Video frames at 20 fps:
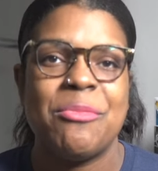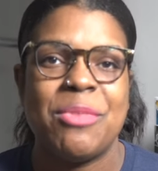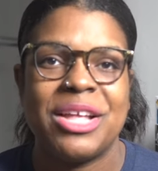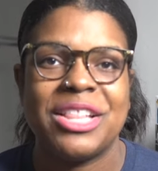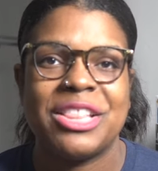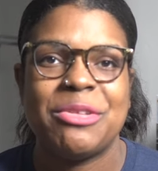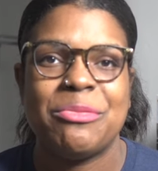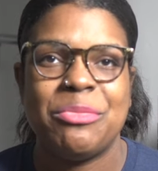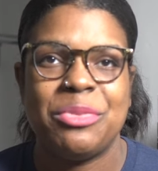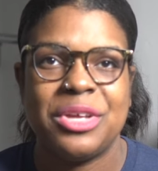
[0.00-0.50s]

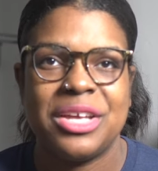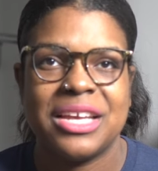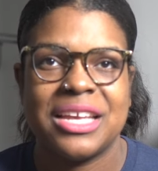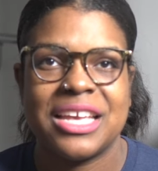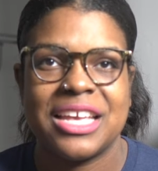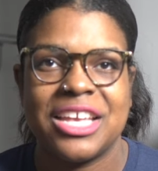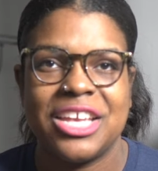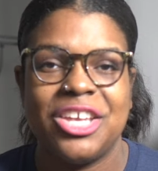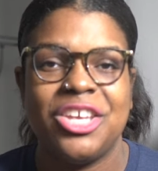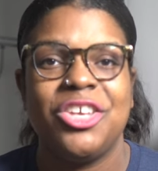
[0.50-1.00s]
about the
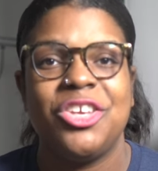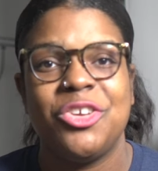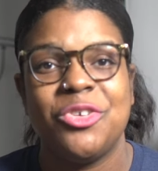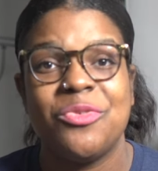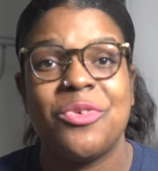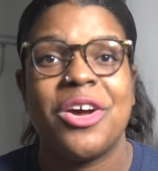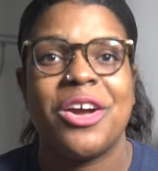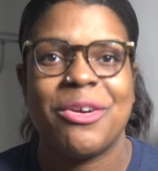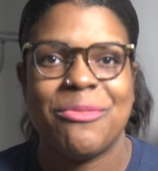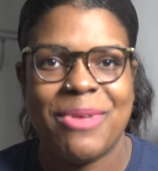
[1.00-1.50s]
book, You
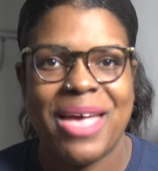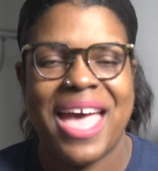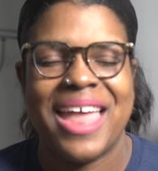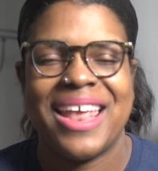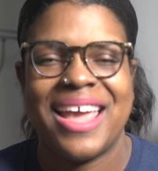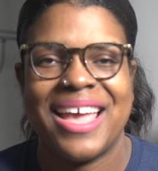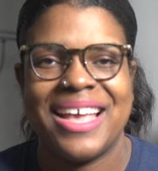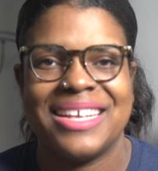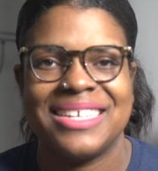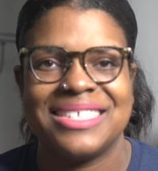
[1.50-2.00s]
Are a
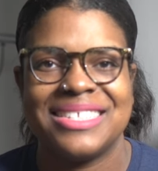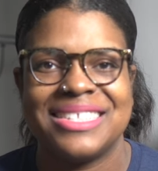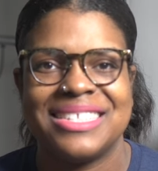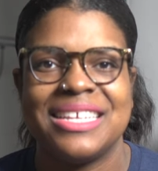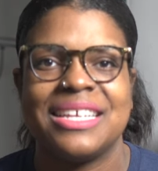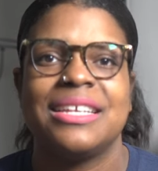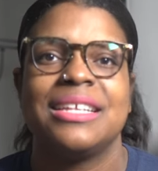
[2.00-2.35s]
Badass.